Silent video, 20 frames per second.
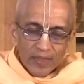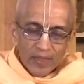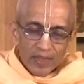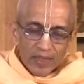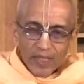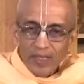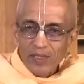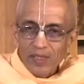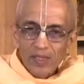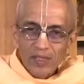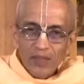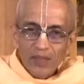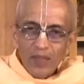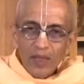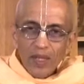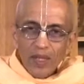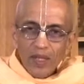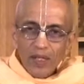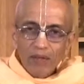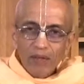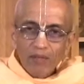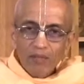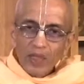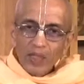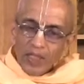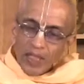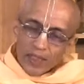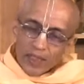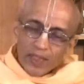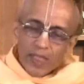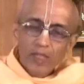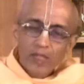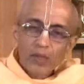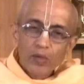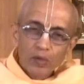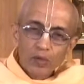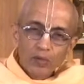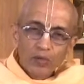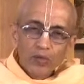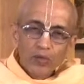Yes, we'll
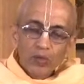continue